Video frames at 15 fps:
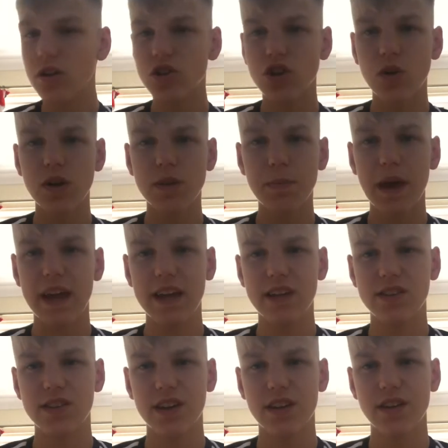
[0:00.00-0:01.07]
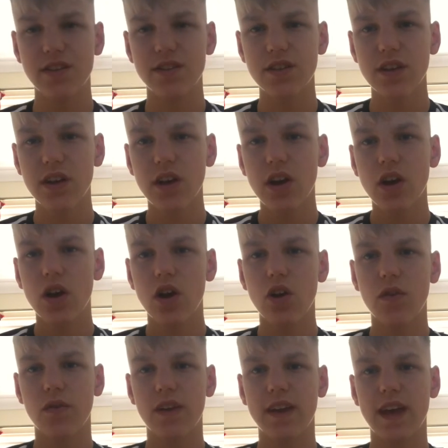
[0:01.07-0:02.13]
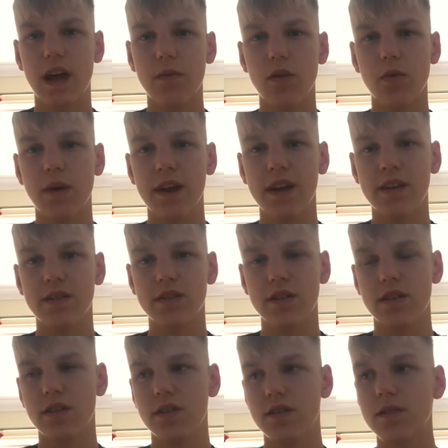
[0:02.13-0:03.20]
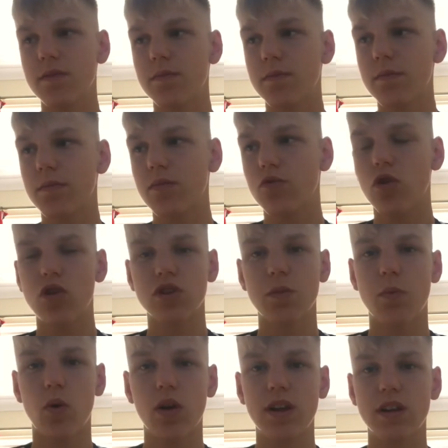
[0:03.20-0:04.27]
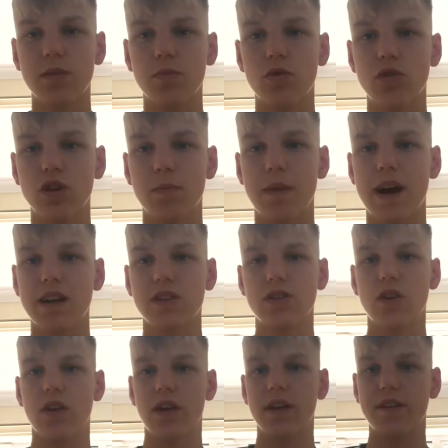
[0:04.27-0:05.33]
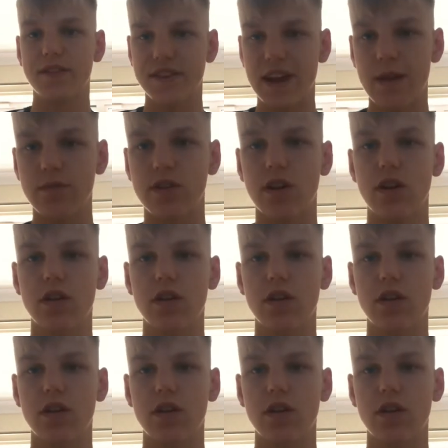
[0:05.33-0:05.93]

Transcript: show his pace and hopefully get up the wings and cross the ball into Borja Bastón and Sam